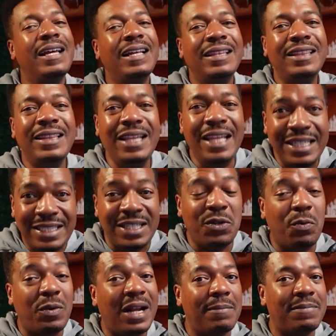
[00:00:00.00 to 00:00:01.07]
Listen to
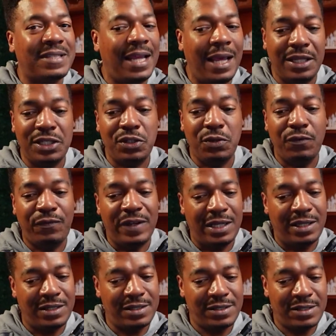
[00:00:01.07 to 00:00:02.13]
what I'm telling you,
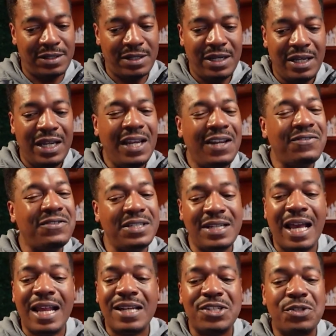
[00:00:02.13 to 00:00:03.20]
fellas. If she's
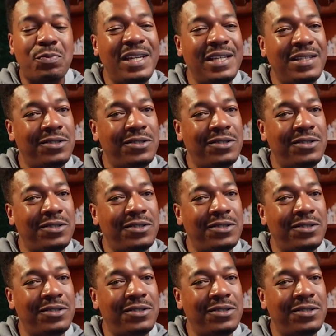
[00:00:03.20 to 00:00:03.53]
got a sweet